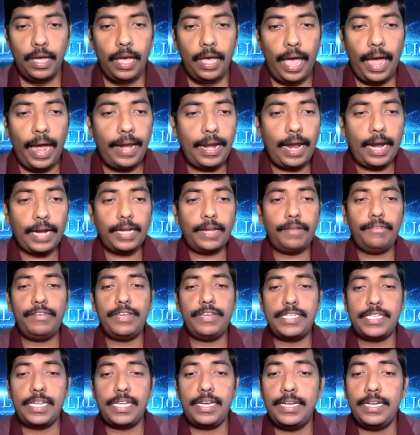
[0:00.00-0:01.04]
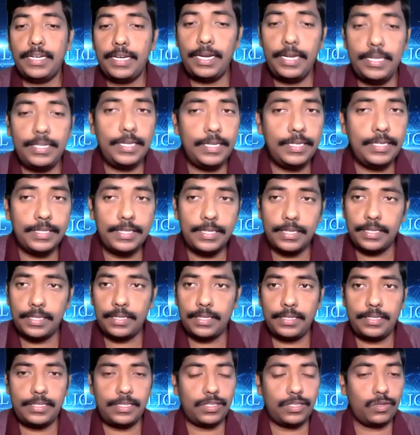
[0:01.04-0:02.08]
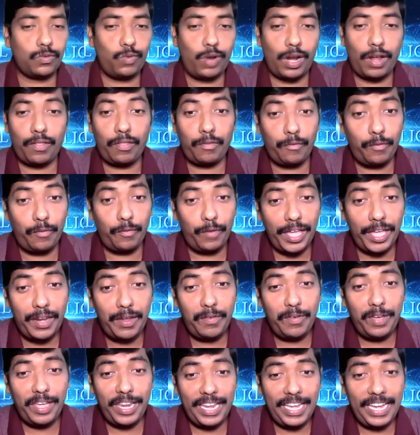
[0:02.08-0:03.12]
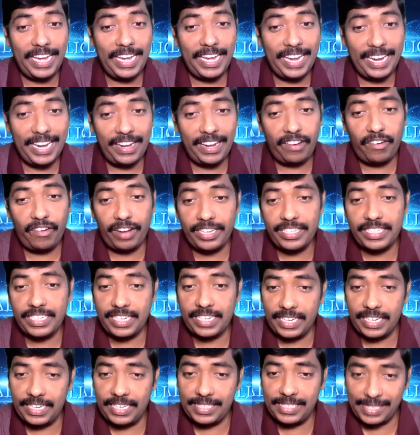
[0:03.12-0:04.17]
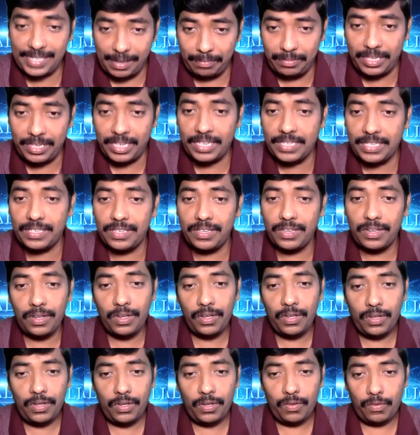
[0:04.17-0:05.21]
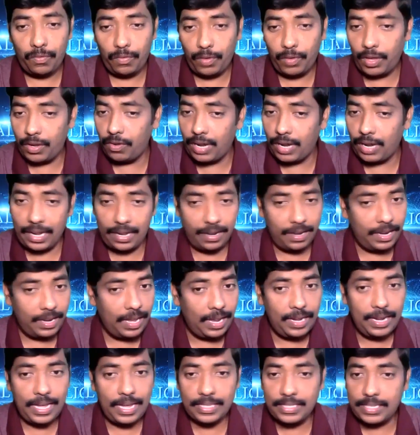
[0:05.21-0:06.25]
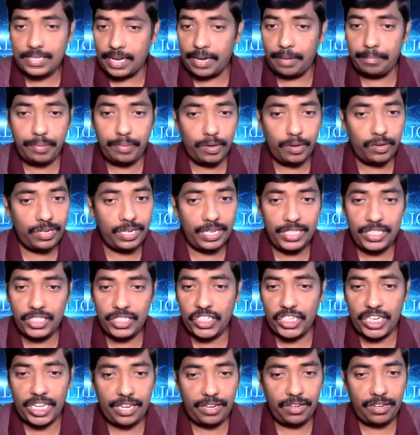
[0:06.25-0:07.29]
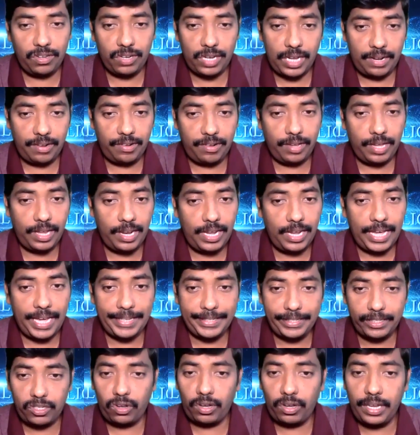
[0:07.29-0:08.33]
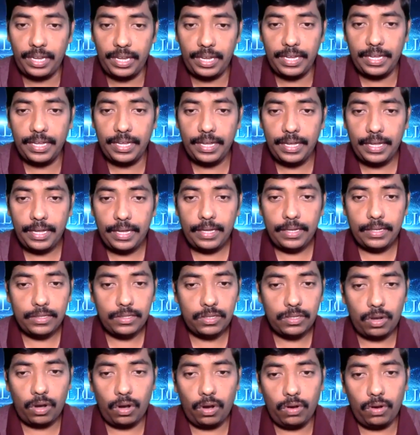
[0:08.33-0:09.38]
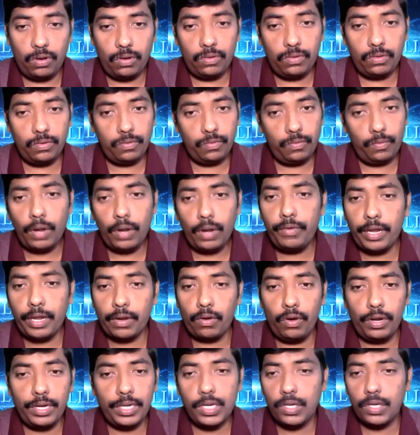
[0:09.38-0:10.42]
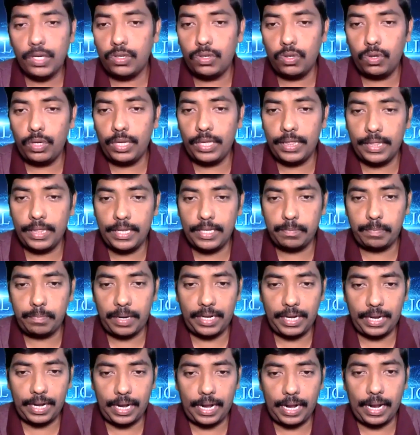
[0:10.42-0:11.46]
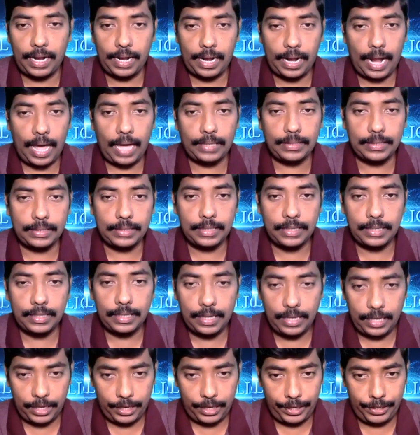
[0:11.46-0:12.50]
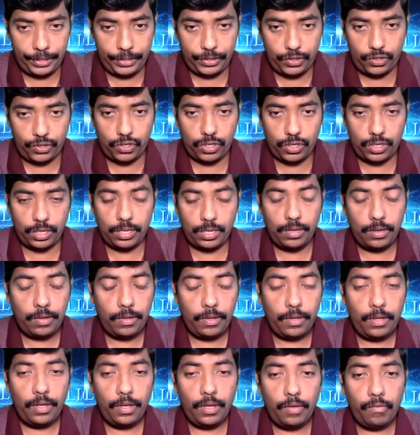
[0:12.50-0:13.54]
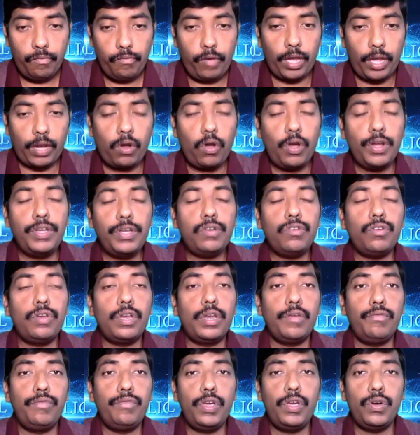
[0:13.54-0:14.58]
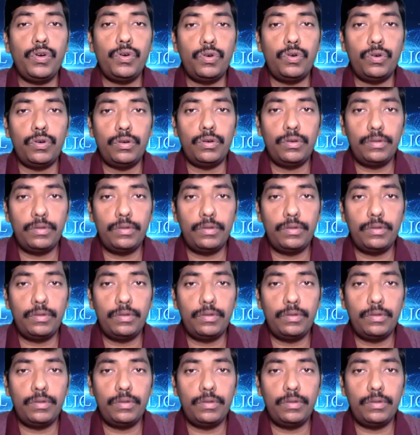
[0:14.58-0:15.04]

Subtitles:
And artificial intelligence is one of the very, very interesting subjects where you can really, as a computer engineer, you can really enjoy. So what we are going to do in this particular class is we are going to review